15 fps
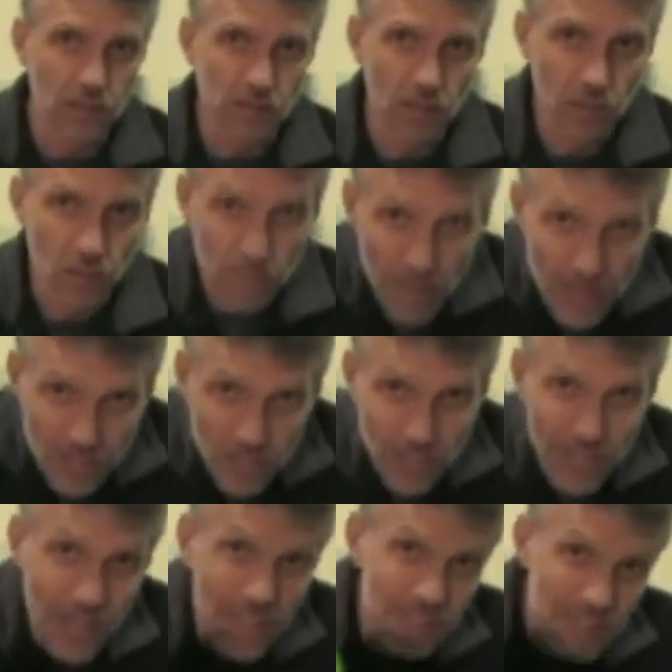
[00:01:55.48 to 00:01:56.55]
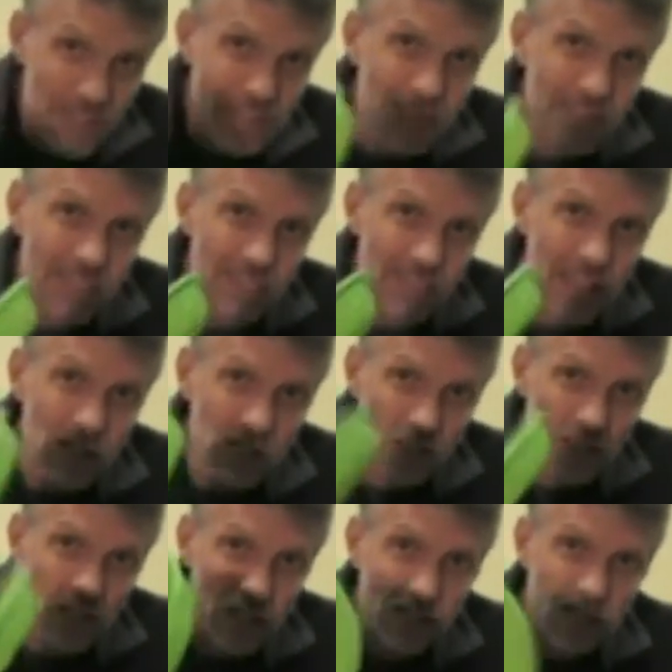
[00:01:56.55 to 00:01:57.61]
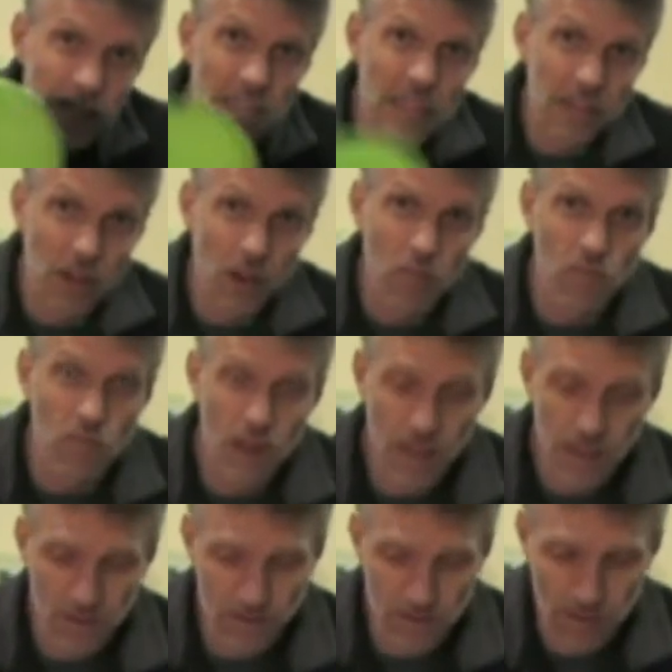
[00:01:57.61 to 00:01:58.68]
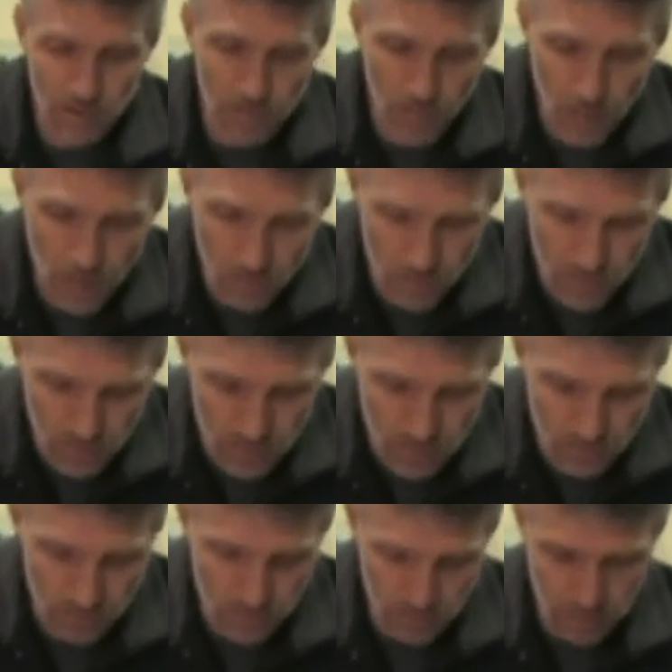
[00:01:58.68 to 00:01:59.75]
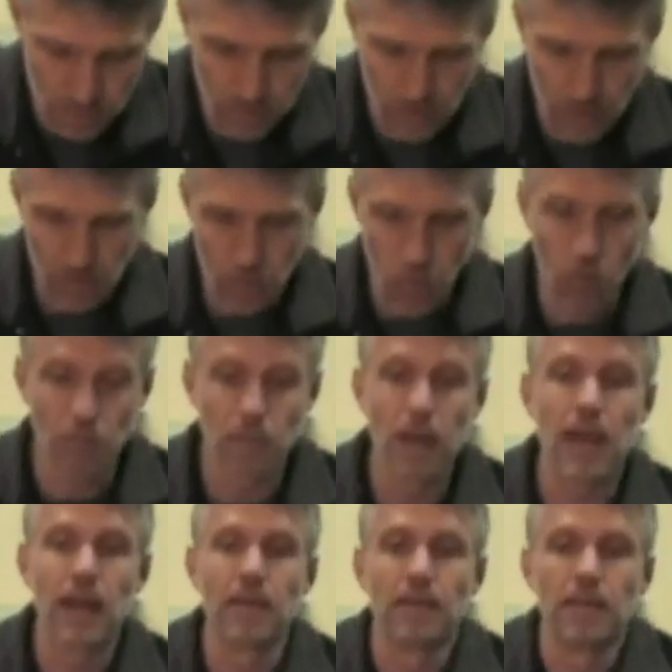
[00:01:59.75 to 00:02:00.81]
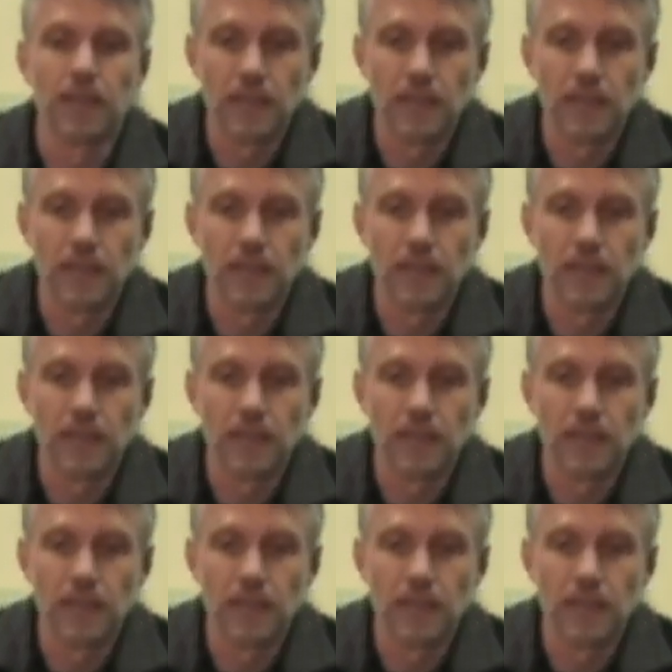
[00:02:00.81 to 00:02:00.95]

So if we imagine again that this is actually the sand around the mould or the pattern.